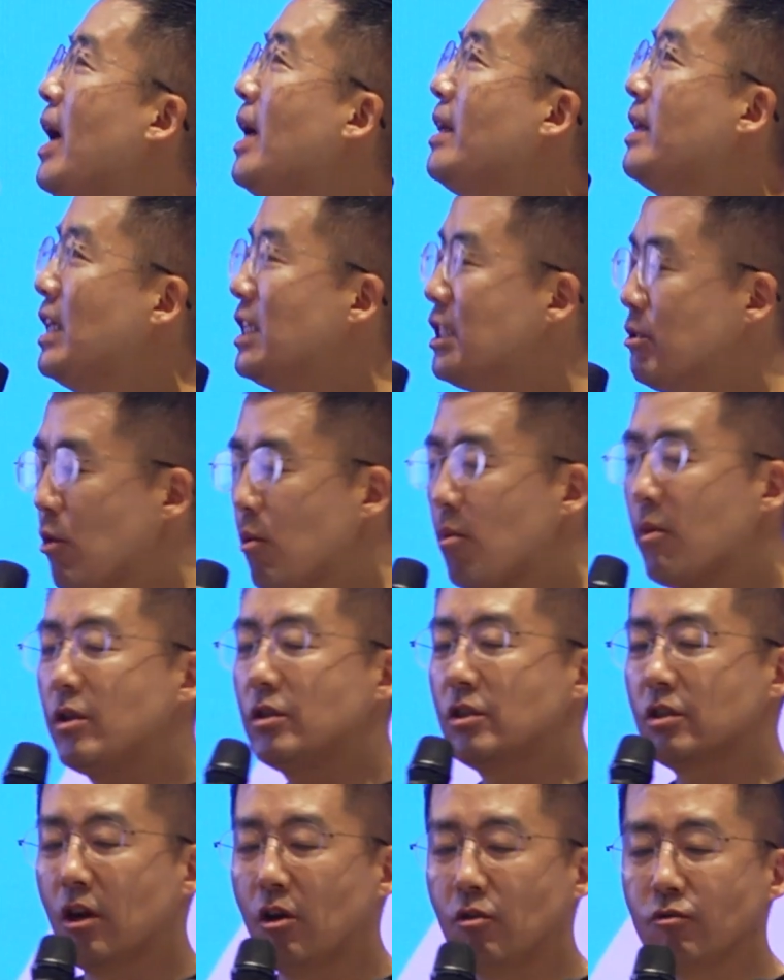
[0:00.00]
at this
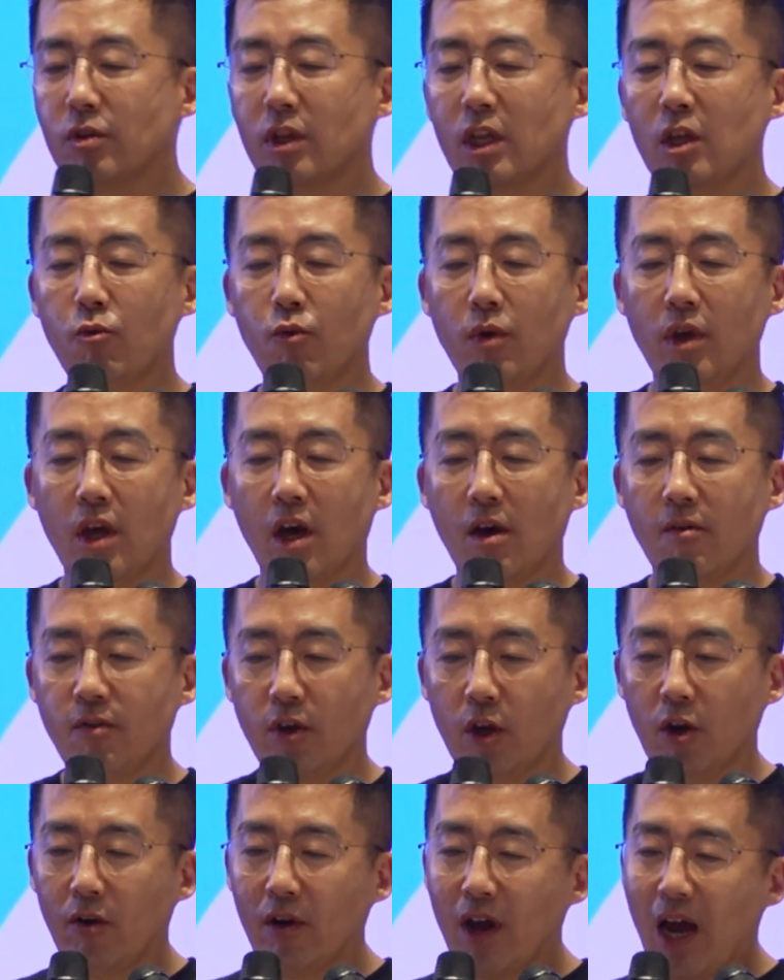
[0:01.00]
moment, currently we are
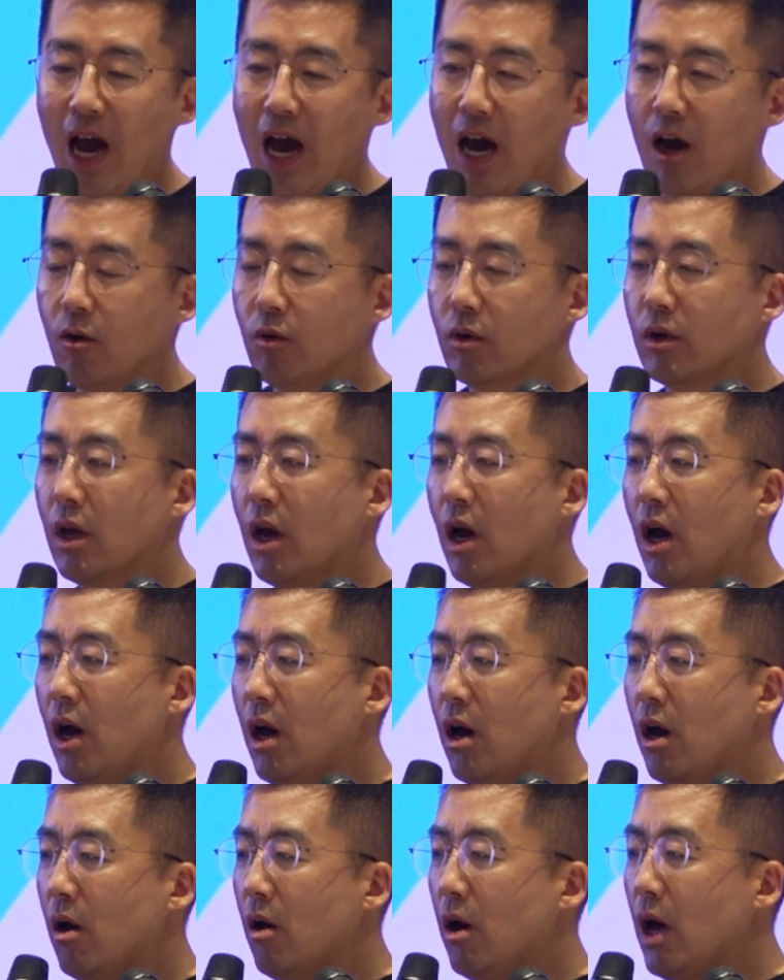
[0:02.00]
figuring out
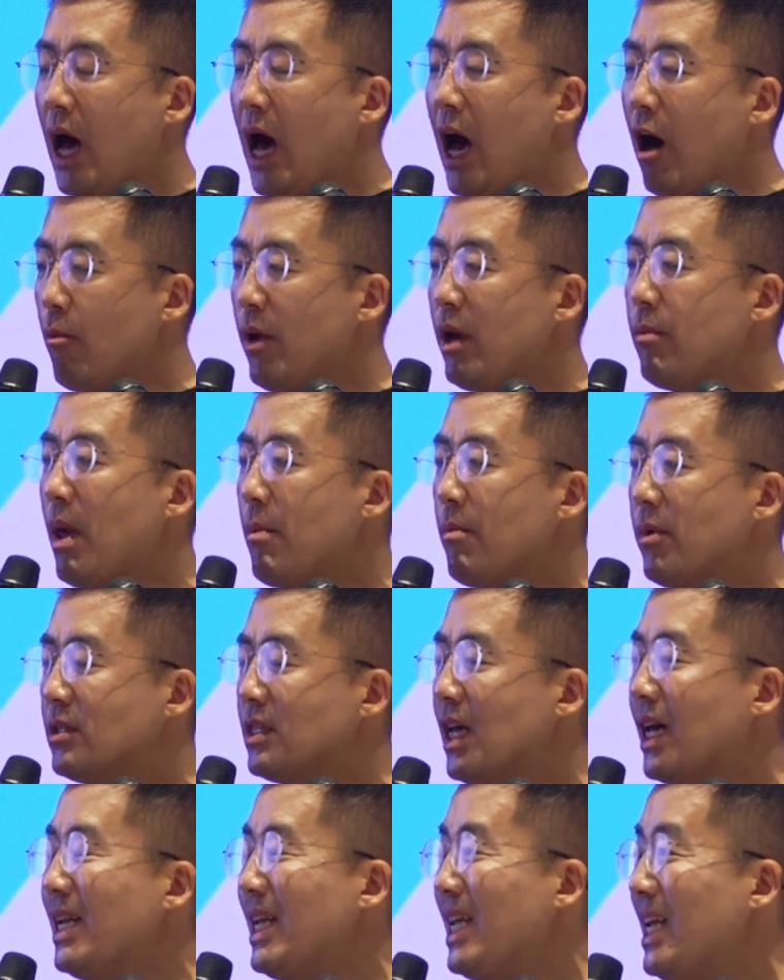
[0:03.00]
how many members
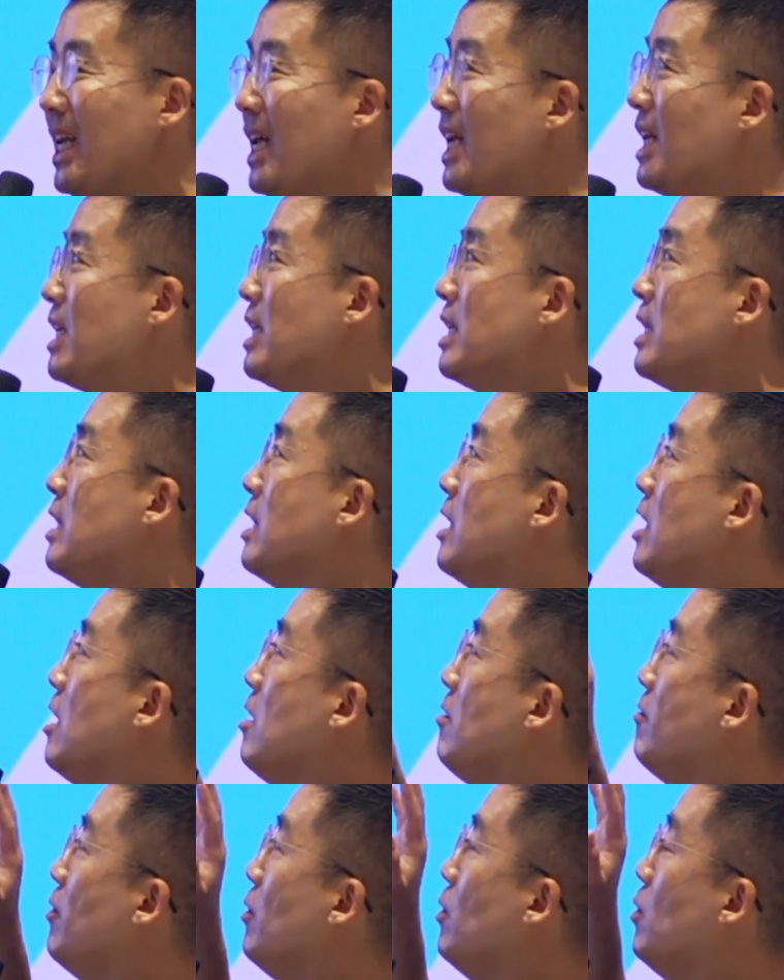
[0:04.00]
are needed
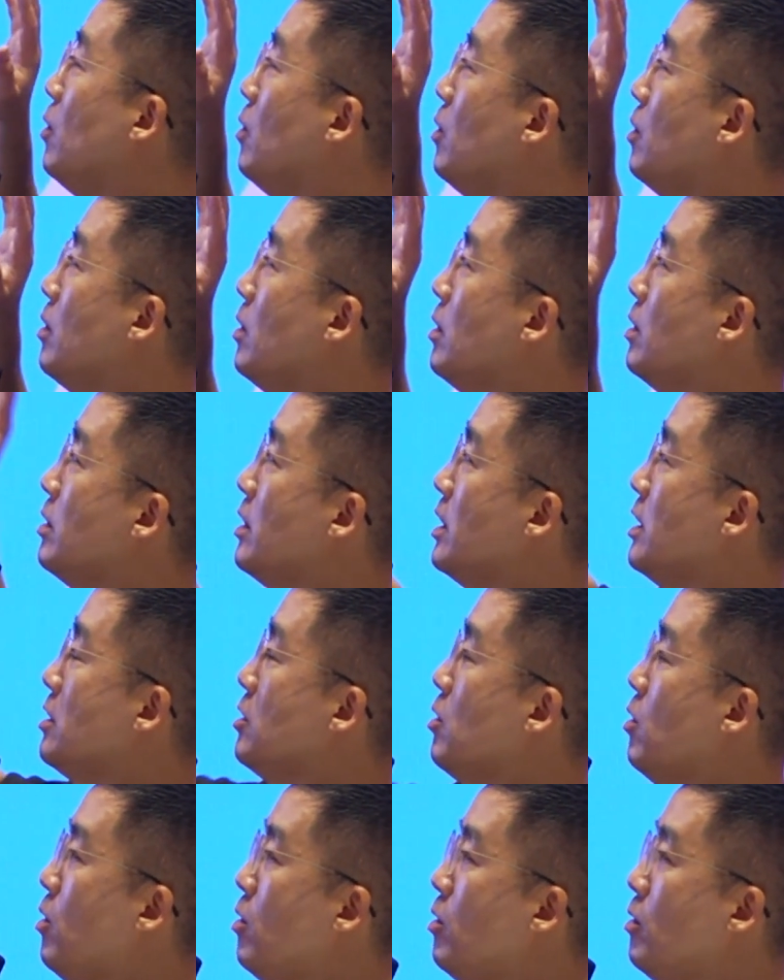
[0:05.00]
for this
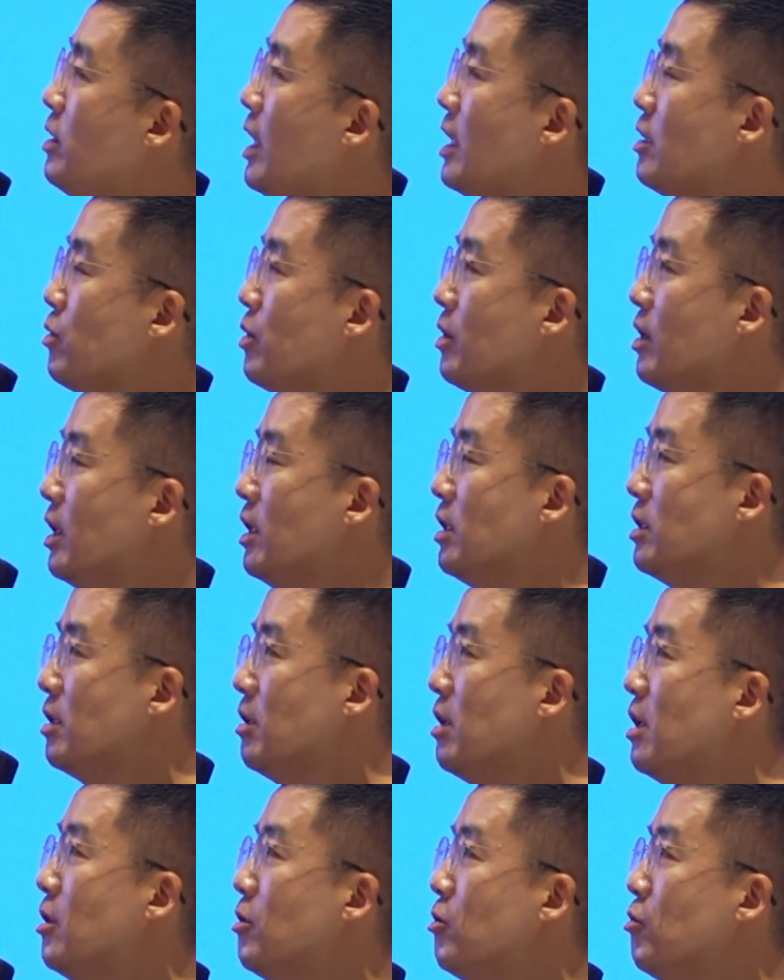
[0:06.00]
whole network
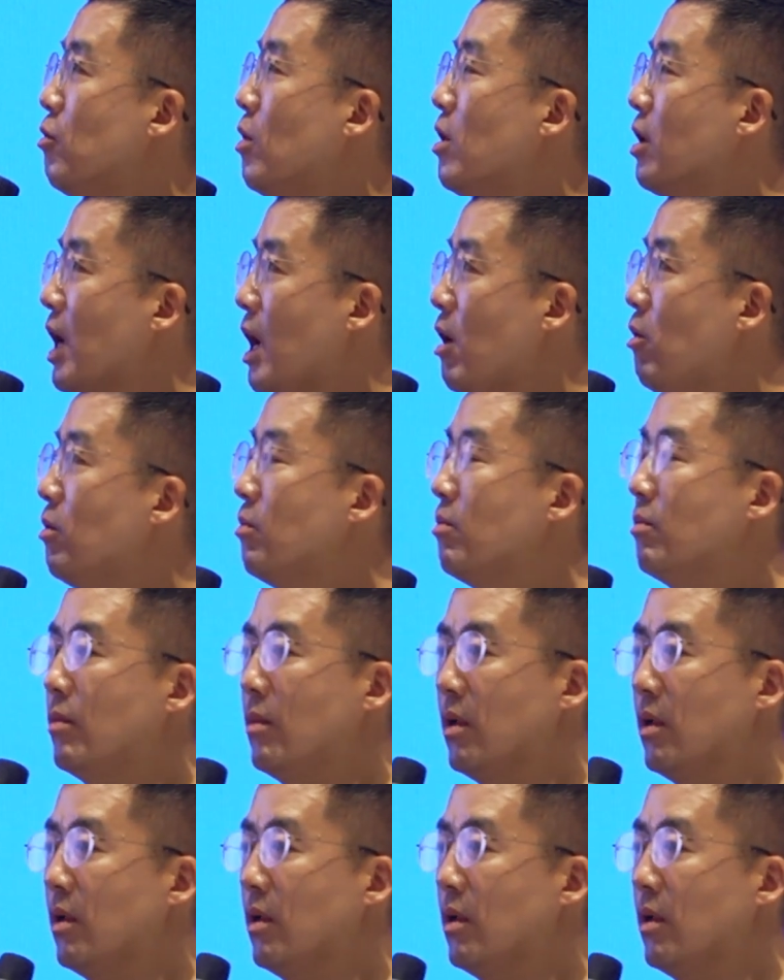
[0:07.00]
to work out.